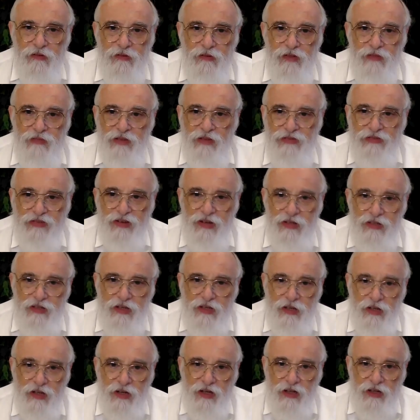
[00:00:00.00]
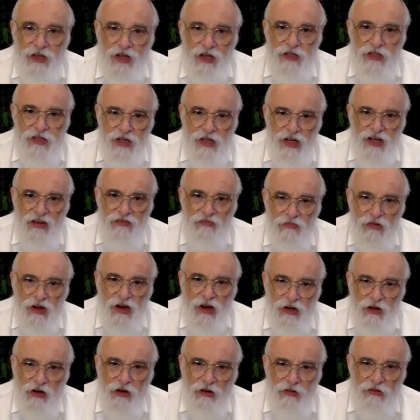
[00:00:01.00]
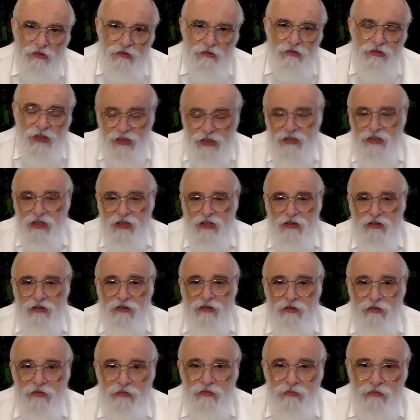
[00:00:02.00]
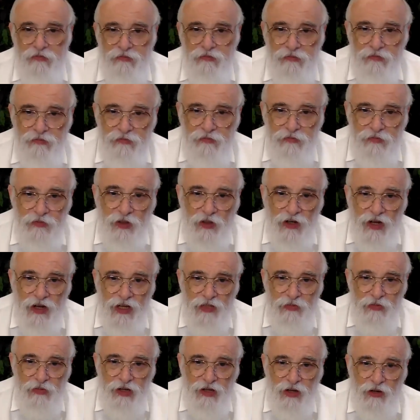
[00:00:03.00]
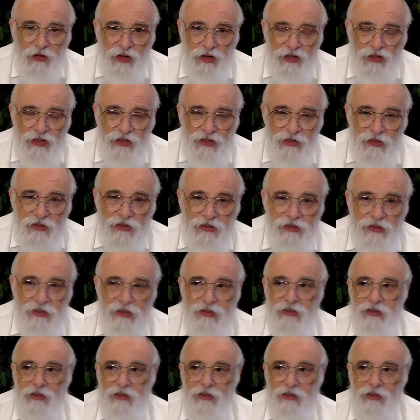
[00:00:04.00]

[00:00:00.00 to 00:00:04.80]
As my friend said in class, leave me alone. That's it. Don't ask me any questions.